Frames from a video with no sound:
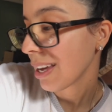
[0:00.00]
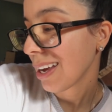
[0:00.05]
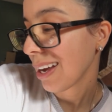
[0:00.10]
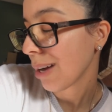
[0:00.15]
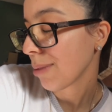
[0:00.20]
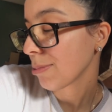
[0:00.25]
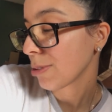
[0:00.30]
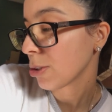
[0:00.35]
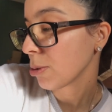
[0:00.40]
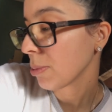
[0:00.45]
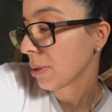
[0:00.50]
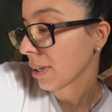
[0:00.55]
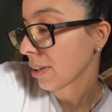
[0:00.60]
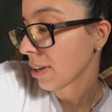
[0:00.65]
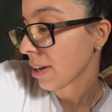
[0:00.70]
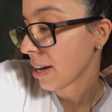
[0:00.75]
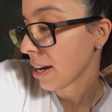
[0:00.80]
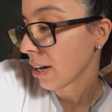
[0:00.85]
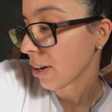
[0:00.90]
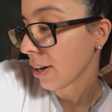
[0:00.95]
I'm assuming
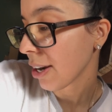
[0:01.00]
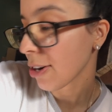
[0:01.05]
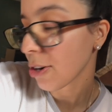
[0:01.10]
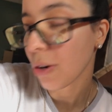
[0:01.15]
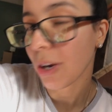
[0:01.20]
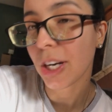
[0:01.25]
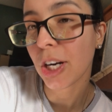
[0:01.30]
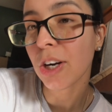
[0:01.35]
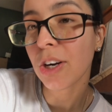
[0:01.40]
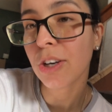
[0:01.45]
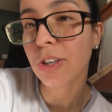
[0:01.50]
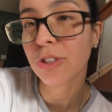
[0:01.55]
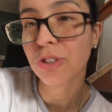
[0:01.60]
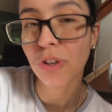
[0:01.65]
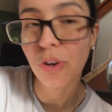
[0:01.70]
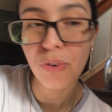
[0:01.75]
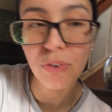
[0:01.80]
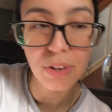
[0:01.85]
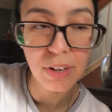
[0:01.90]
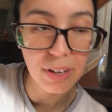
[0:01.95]
her hair. I don't know, I heard her
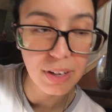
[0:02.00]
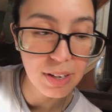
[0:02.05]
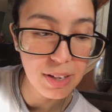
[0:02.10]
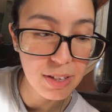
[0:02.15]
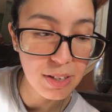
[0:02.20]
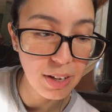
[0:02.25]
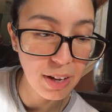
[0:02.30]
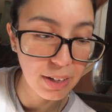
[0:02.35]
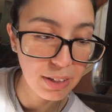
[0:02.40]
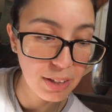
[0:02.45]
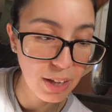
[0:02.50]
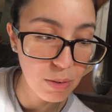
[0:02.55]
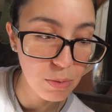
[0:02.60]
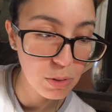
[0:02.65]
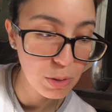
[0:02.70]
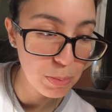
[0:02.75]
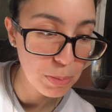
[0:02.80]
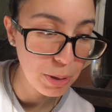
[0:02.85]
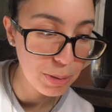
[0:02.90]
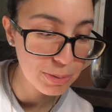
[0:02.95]
choking and like that
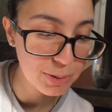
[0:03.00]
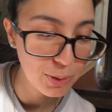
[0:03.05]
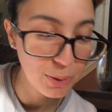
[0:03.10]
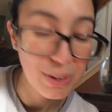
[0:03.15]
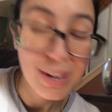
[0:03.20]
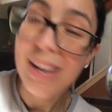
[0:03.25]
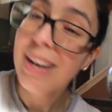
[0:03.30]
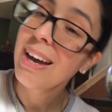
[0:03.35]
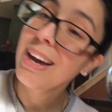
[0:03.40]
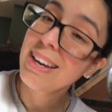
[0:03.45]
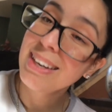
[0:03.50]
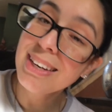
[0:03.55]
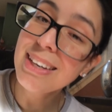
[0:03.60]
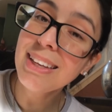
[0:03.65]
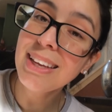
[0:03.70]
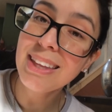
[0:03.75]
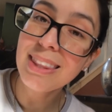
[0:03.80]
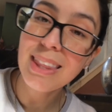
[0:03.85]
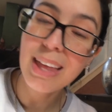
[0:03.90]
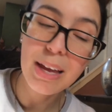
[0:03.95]
woke me up. So I didn't
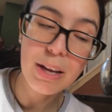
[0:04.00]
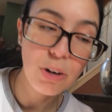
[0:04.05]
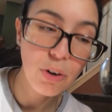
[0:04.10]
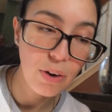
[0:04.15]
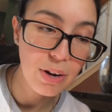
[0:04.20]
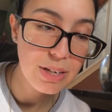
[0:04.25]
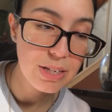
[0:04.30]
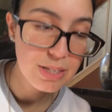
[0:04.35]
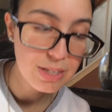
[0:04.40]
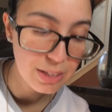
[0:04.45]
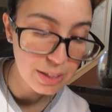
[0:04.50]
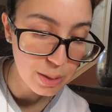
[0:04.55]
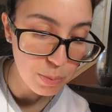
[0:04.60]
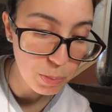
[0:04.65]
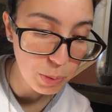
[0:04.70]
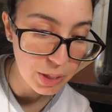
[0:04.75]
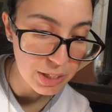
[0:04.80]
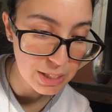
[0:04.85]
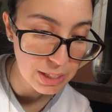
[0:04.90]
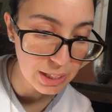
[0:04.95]
get that great
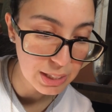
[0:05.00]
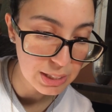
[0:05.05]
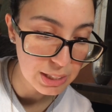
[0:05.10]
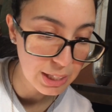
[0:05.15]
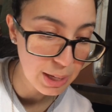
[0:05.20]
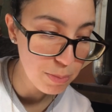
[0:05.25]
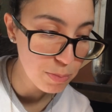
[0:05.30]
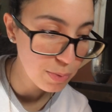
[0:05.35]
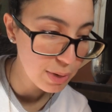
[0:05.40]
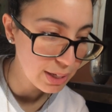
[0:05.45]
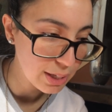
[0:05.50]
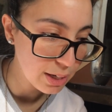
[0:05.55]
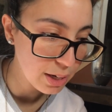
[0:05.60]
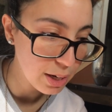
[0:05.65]
sleep last night because I kept waking